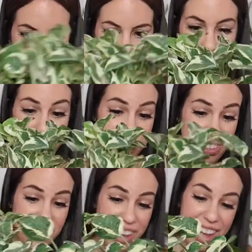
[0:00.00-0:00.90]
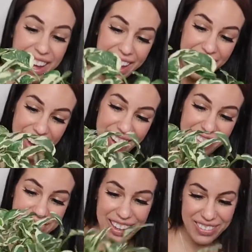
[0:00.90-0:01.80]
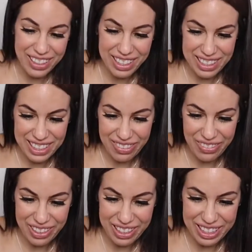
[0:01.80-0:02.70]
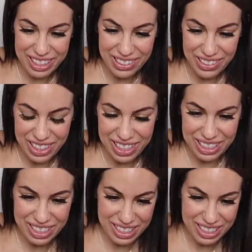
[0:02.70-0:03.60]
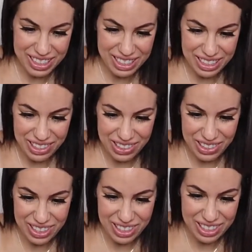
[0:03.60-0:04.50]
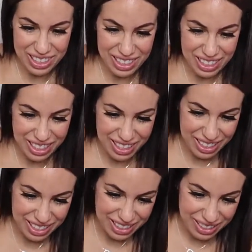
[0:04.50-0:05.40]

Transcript: I don't know how I'm gonna separate this, you guys. It's so stuck.